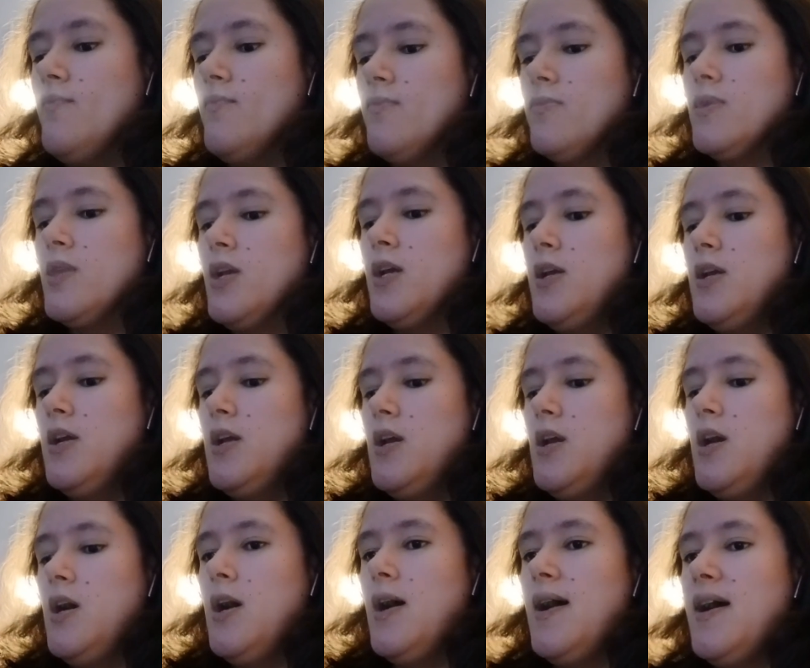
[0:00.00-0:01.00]

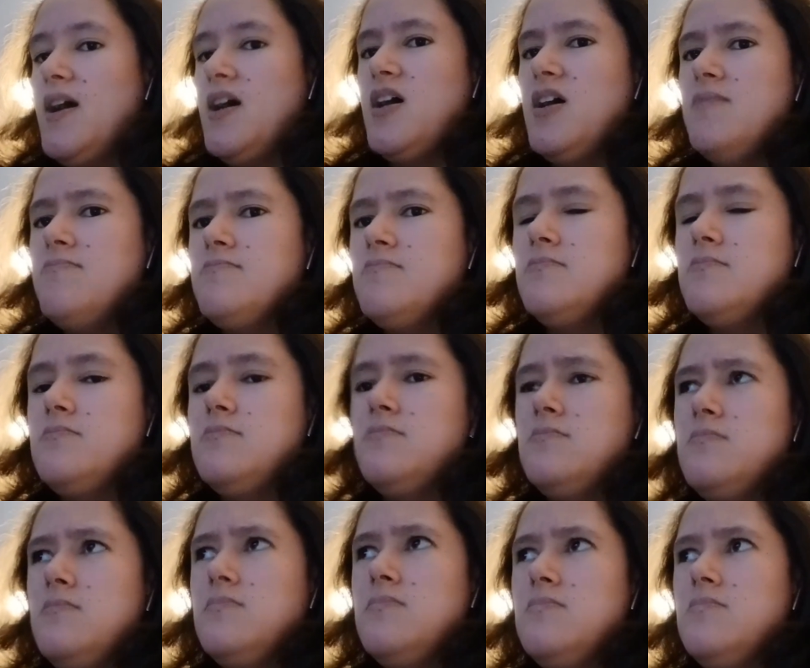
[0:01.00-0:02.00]
Then
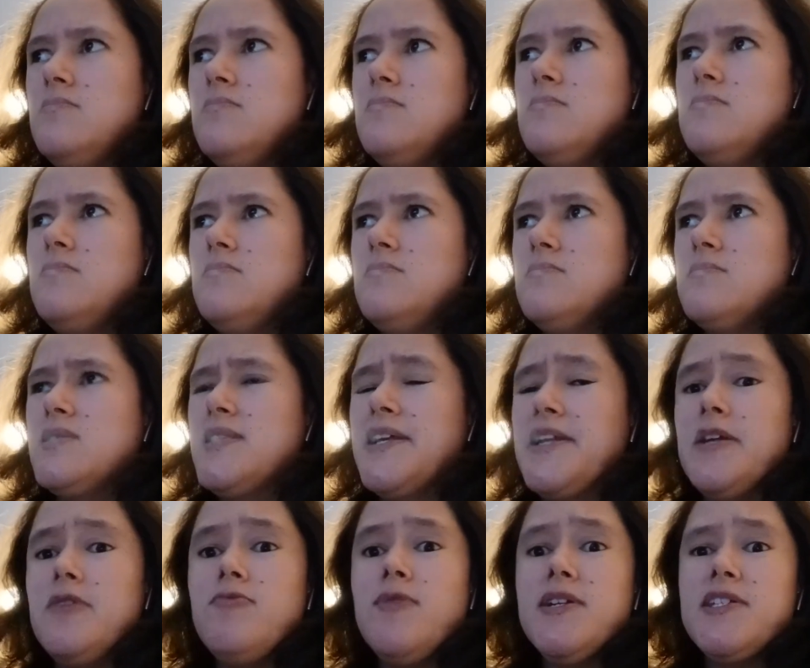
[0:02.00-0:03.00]

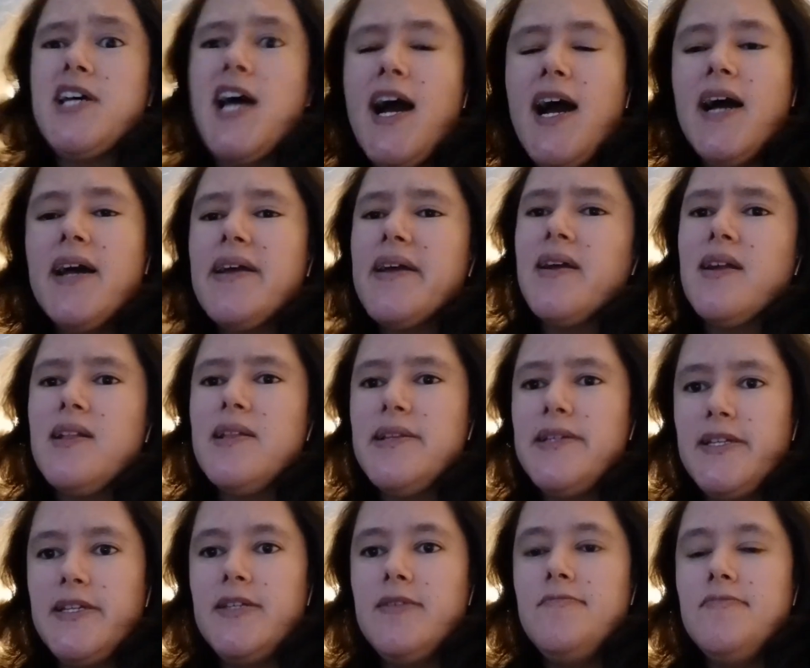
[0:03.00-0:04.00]
I read Ann
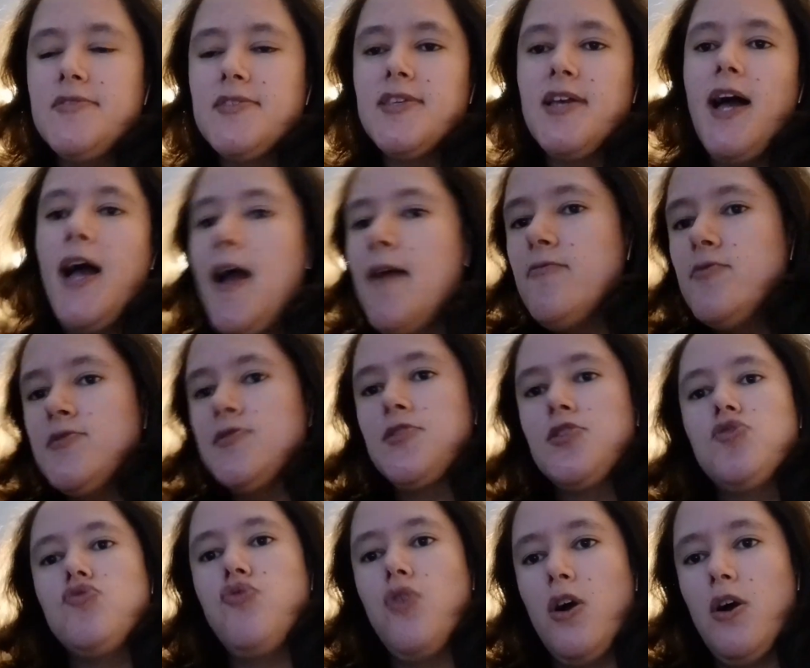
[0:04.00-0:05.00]
Cleeves' The
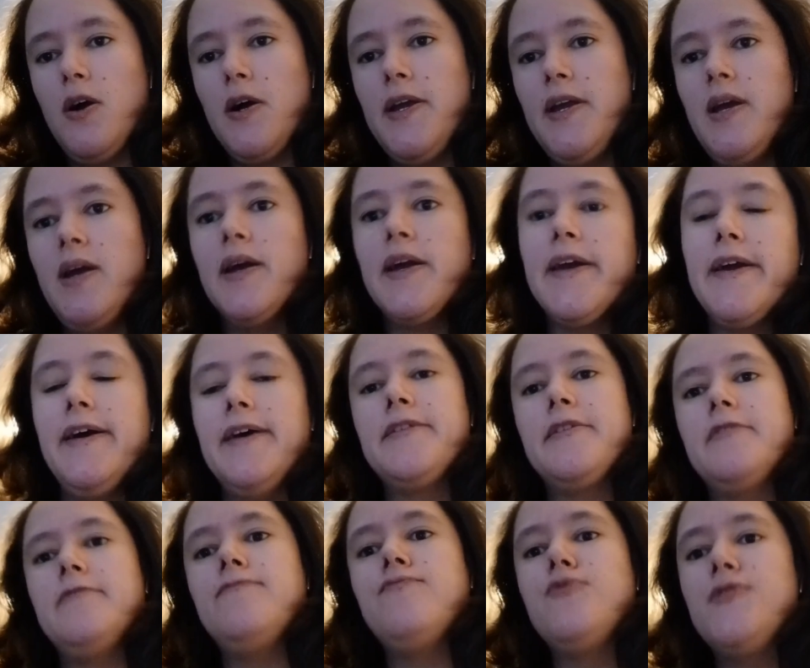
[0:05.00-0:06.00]
Heron's Cry.
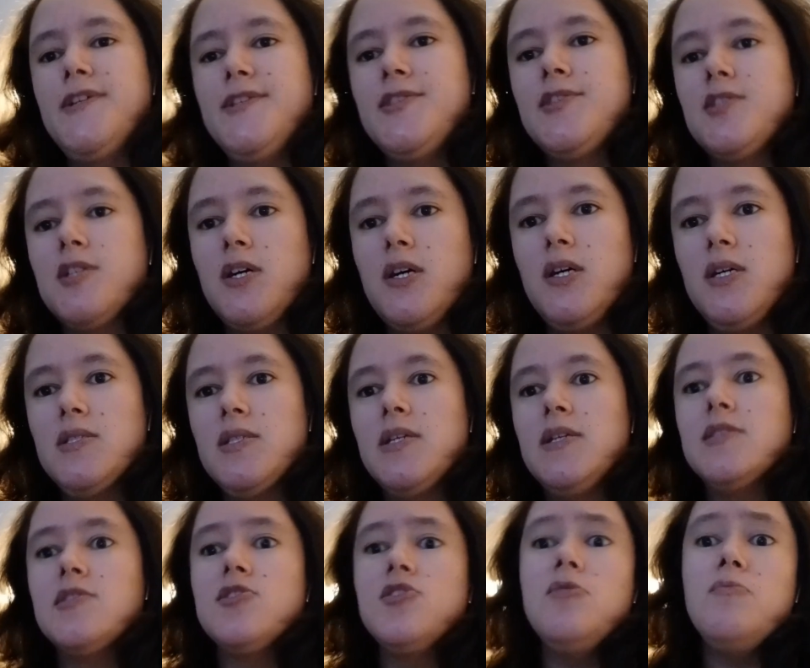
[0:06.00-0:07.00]
Again, 3 stars.
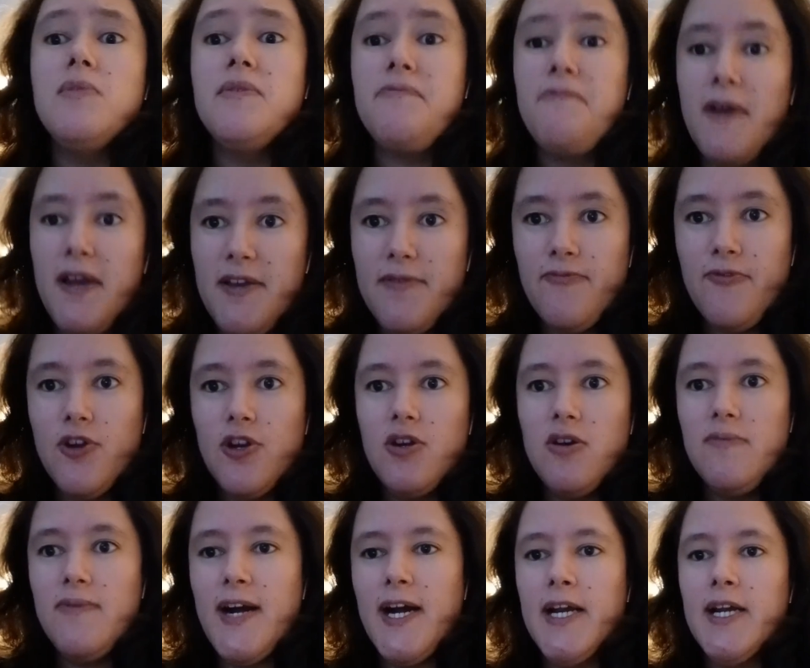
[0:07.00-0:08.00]
It's not my favourite
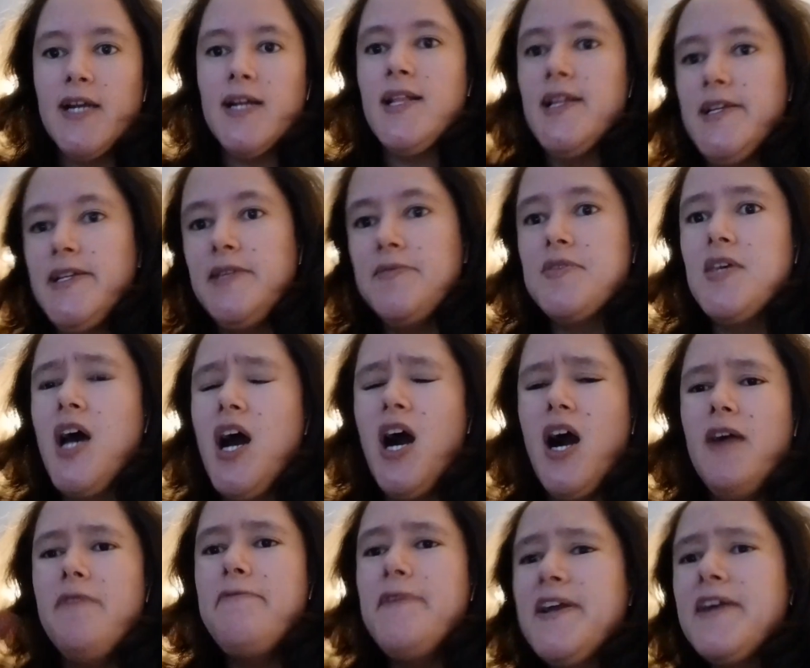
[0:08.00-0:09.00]
of Ann Cleeves.
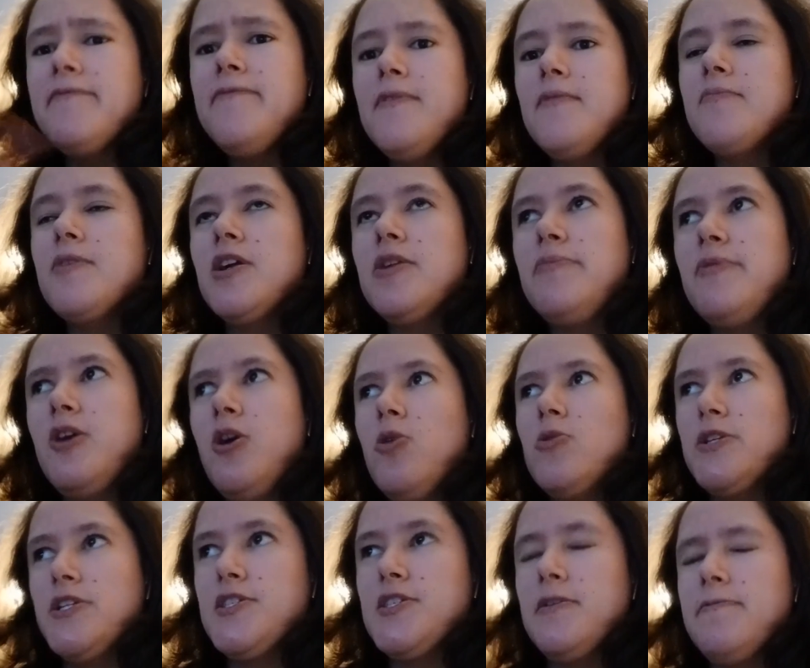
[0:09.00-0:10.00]
I think, if I'm going to be
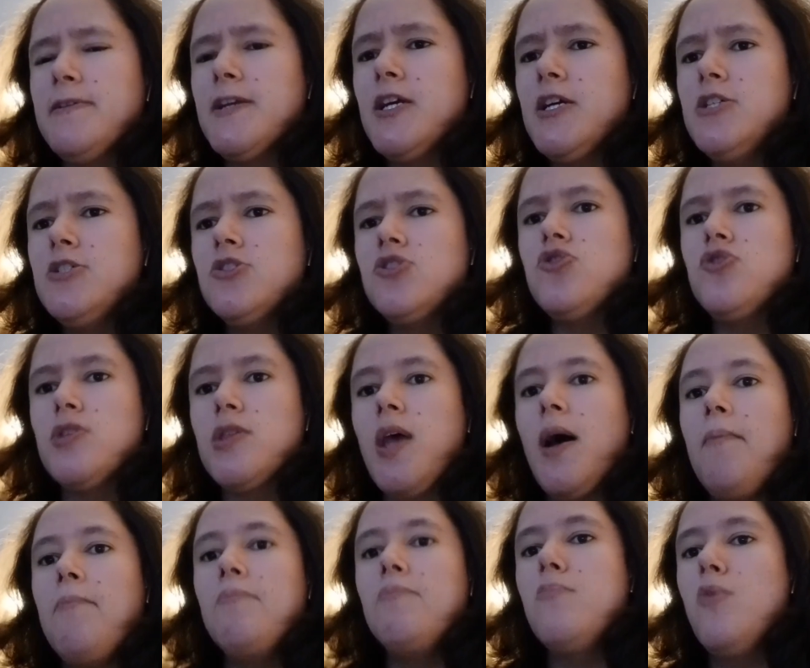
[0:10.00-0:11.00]
honest, I think I enjoyed
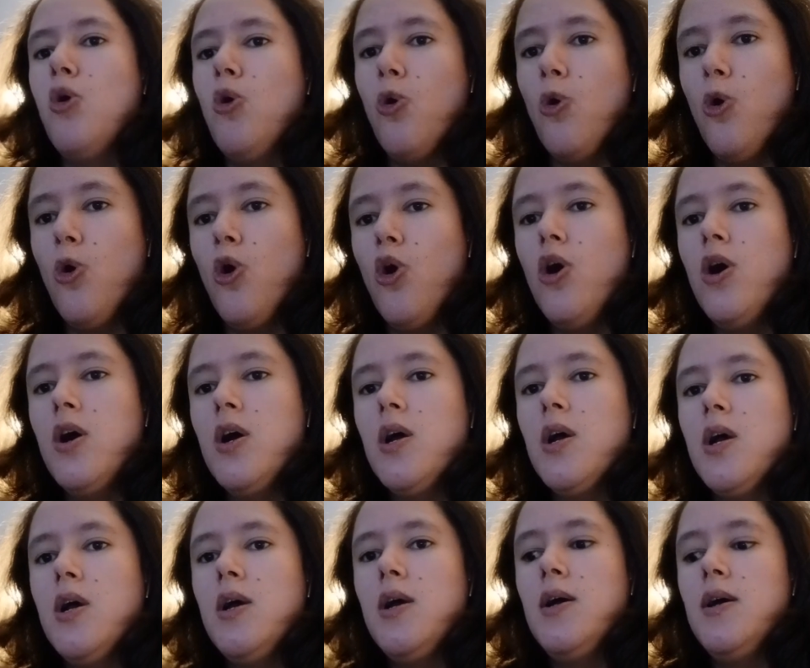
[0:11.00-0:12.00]
that more
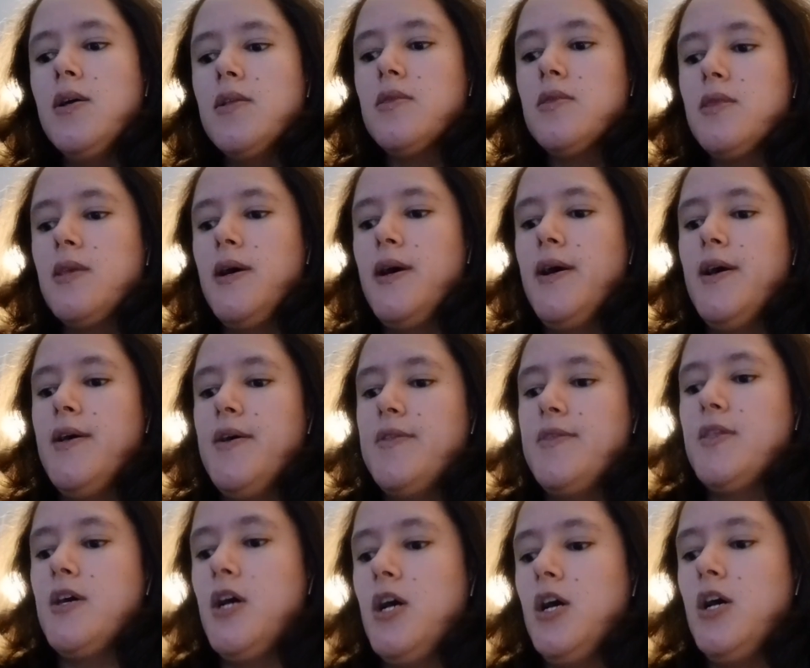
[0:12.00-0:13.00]

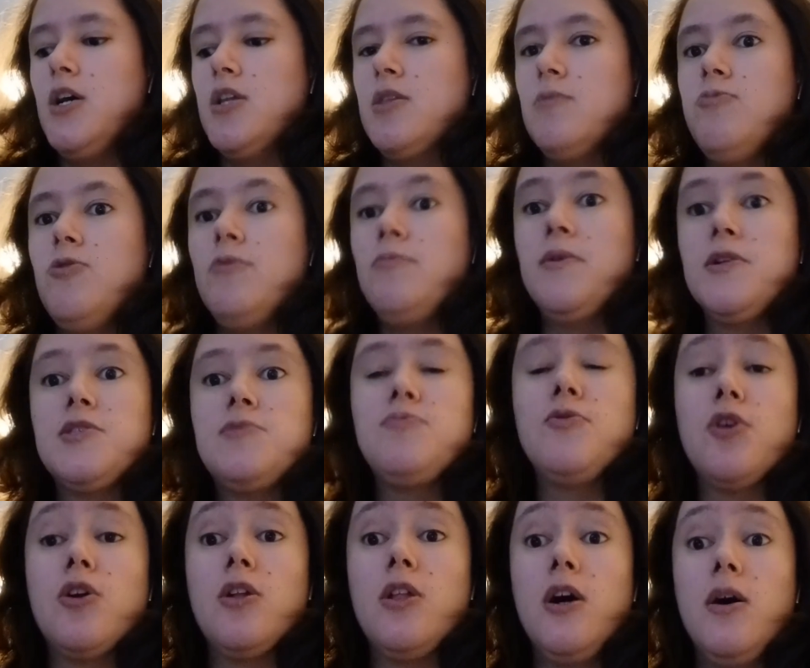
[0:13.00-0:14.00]
than the Bromance
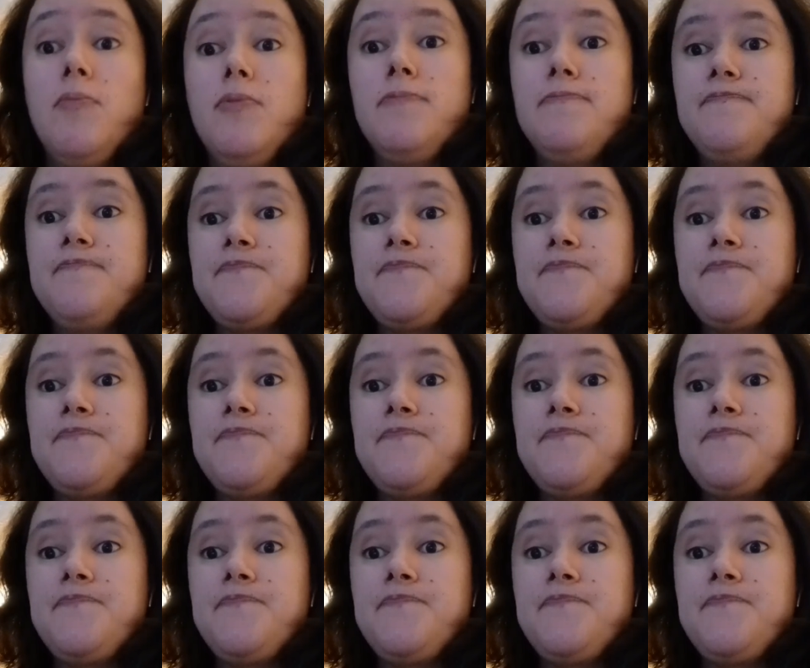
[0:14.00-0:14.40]
Book Club.